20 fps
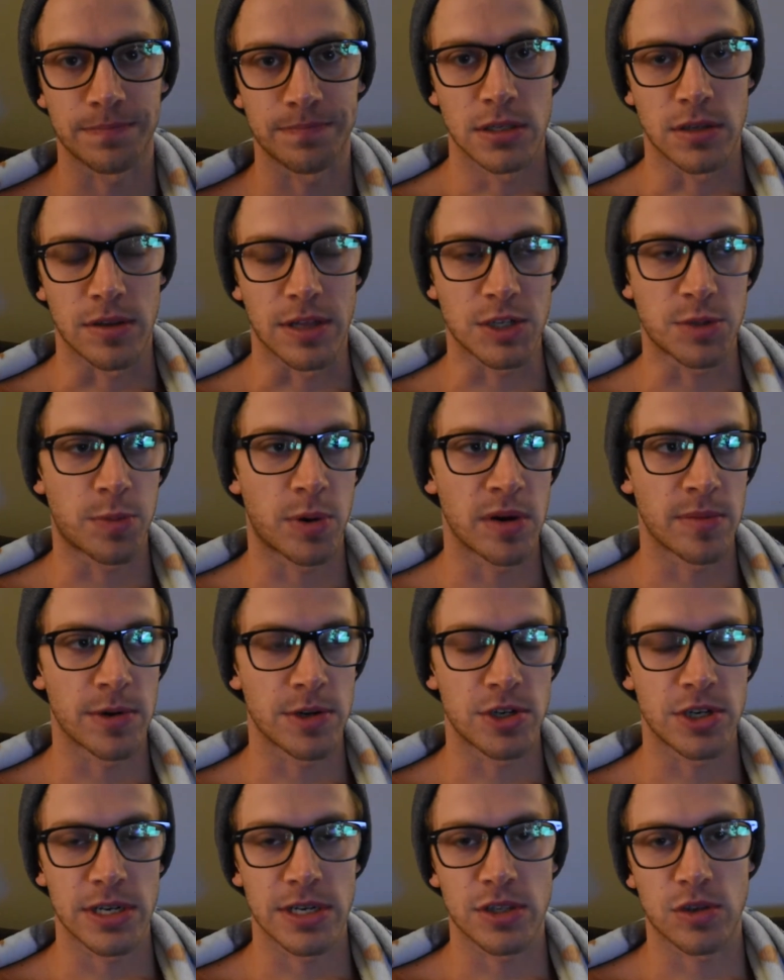So that's pretty
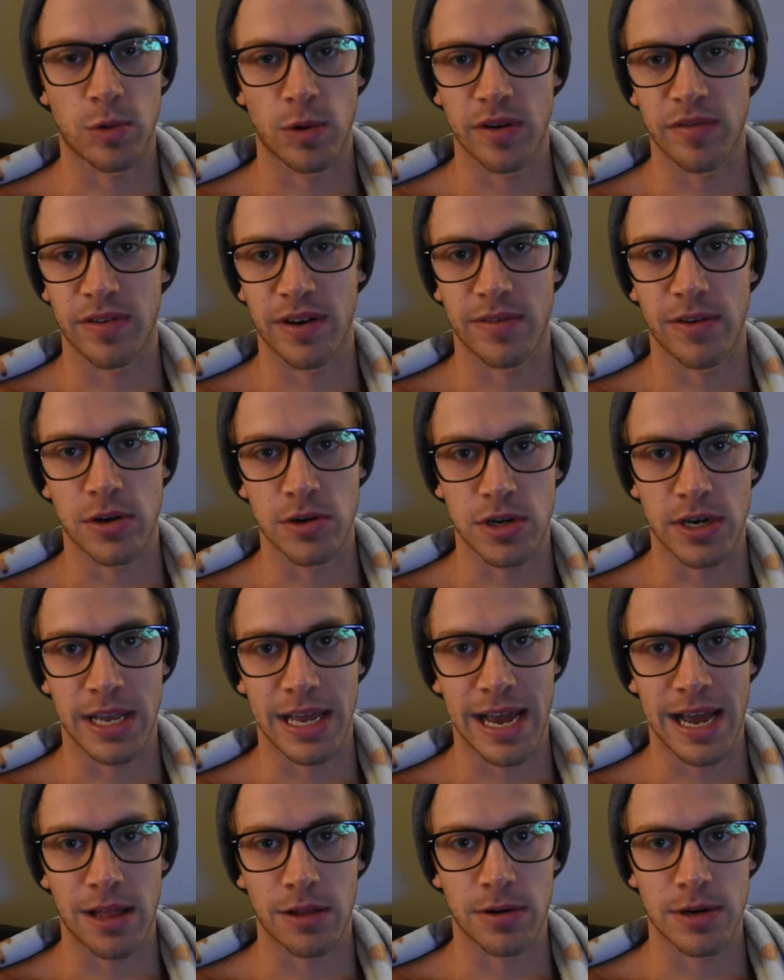much it. 2,500
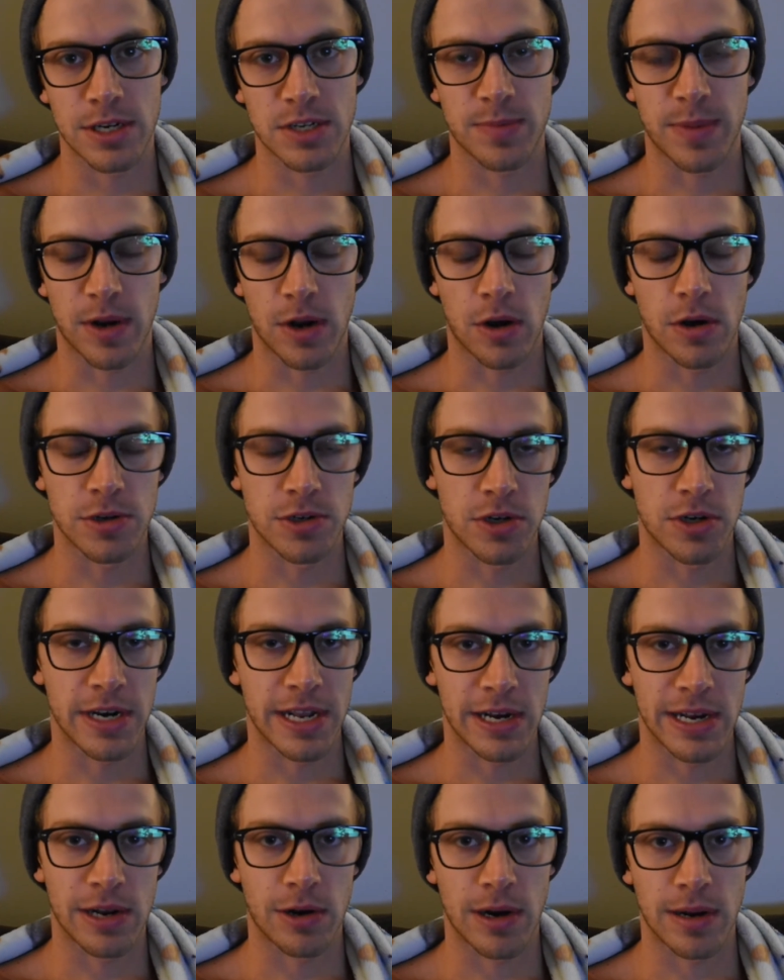calories, about
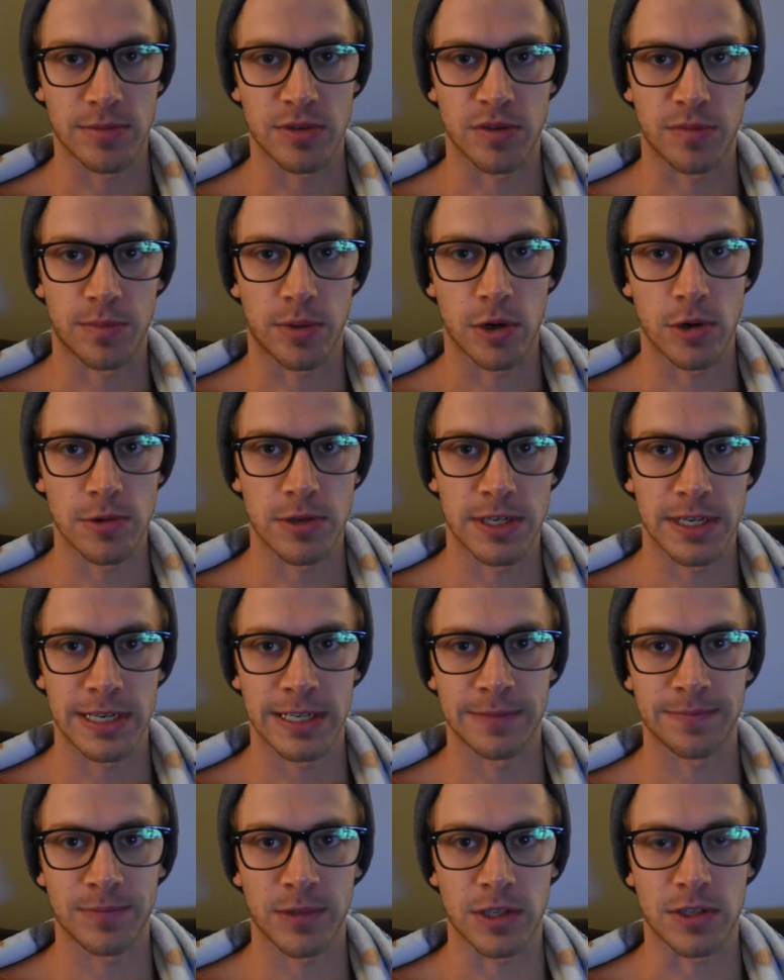180 grams of
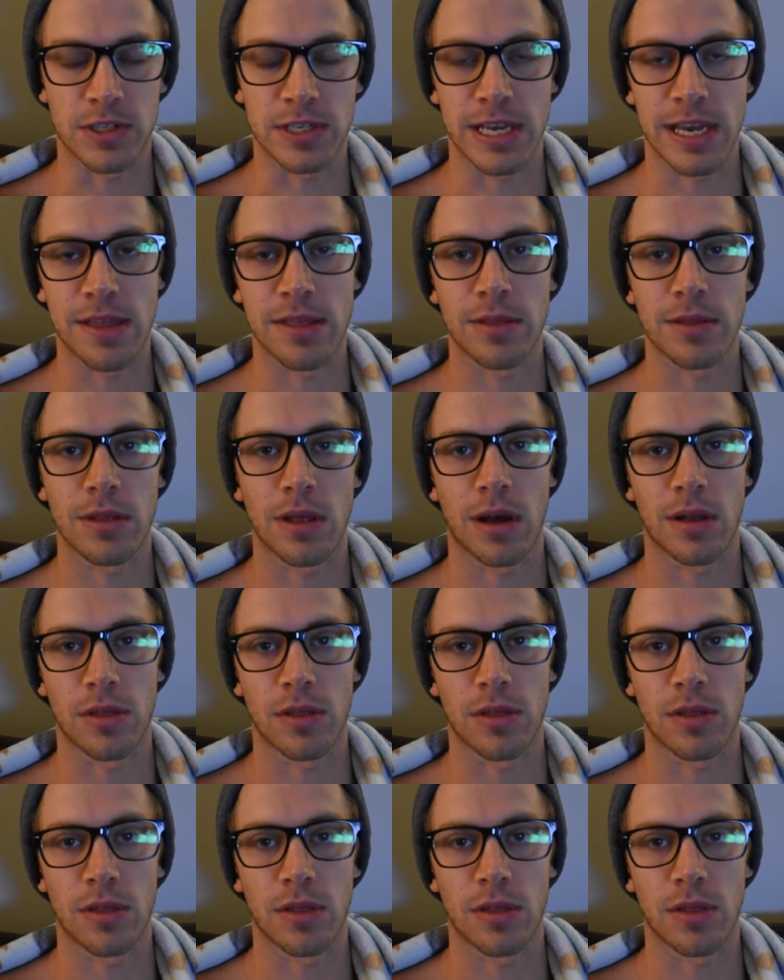protein, because again,